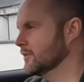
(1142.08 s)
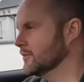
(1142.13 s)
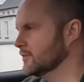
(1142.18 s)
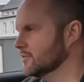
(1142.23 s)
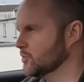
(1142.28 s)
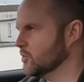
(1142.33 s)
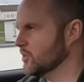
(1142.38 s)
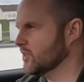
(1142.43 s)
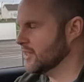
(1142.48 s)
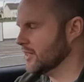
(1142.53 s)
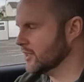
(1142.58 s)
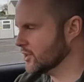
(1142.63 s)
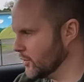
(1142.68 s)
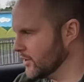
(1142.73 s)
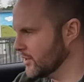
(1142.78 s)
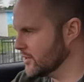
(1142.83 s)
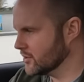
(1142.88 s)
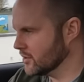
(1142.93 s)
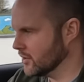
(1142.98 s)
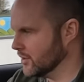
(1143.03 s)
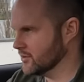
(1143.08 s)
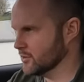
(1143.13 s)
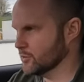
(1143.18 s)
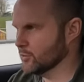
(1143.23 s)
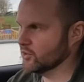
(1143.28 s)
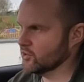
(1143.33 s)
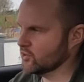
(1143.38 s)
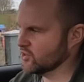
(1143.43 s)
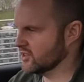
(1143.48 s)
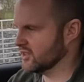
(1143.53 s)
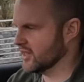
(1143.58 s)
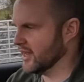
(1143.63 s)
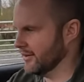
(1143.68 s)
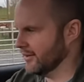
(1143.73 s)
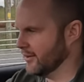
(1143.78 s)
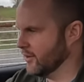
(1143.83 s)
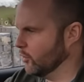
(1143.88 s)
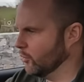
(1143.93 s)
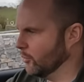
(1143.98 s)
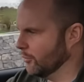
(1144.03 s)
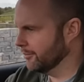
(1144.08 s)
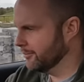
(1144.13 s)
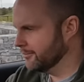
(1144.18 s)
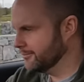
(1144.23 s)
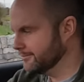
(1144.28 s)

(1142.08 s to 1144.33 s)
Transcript: If I wanted to get criticised, I would have just stayed at home.